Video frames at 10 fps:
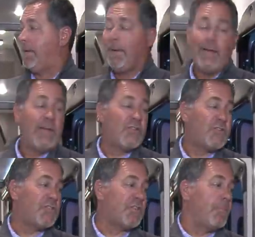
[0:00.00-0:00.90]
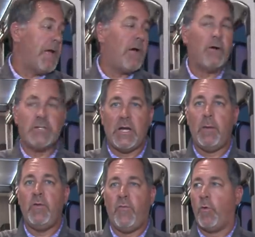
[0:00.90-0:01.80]
Yep. It's just a matter of
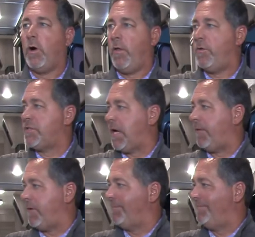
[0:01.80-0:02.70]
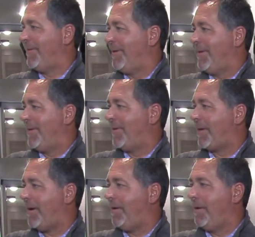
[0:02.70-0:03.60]
time before others have it. Mm-hmm.
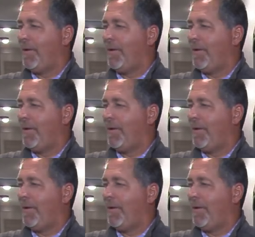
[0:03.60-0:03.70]
Okay.